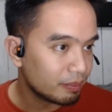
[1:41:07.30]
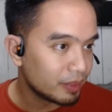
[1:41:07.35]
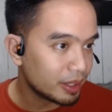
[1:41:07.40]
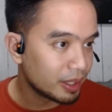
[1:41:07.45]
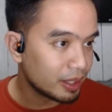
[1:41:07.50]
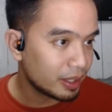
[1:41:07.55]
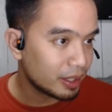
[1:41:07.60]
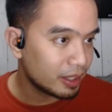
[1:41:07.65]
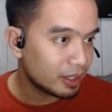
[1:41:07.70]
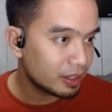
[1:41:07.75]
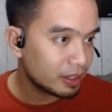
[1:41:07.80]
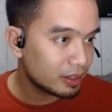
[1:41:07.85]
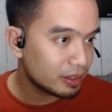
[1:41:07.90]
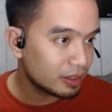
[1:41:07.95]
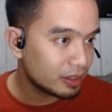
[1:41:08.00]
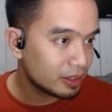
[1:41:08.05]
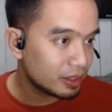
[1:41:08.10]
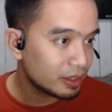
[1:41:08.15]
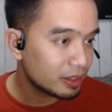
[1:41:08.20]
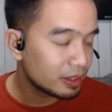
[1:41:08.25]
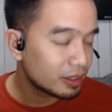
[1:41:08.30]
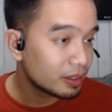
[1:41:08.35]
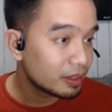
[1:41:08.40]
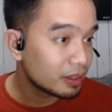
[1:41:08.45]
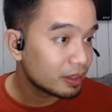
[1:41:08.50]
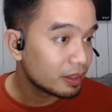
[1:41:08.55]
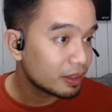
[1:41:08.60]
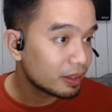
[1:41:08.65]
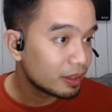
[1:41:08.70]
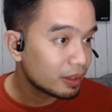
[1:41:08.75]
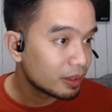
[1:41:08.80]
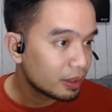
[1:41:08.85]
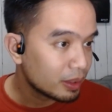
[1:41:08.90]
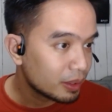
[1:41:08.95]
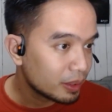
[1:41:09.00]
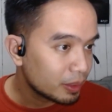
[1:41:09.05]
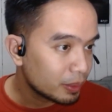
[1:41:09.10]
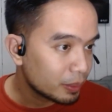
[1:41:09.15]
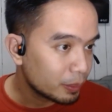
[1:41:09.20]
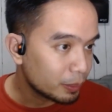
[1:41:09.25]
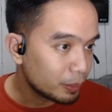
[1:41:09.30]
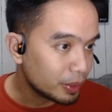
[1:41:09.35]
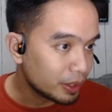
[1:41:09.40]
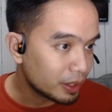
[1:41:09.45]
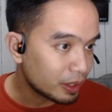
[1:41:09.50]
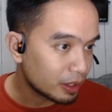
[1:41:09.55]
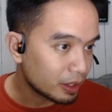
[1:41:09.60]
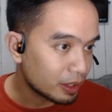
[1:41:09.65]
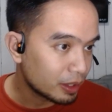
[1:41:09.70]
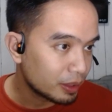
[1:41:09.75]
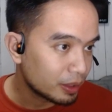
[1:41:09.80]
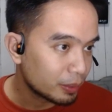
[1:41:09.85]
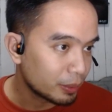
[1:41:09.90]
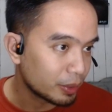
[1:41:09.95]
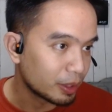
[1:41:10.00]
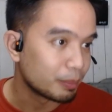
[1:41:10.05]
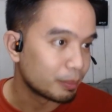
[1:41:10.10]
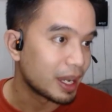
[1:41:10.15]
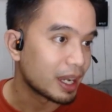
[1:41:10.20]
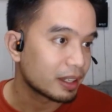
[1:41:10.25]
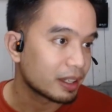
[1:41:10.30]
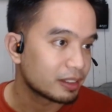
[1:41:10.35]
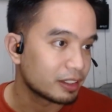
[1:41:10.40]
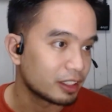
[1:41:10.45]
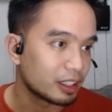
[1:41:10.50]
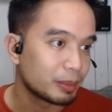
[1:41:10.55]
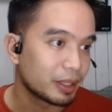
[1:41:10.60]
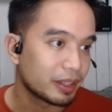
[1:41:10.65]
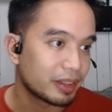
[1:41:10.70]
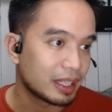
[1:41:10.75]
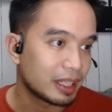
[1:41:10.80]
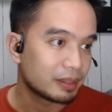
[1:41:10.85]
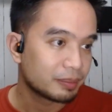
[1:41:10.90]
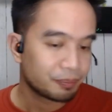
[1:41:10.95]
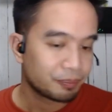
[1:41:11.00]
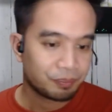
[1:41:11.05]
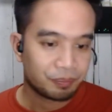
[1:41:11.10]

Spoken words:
And we are back. Sorry about that.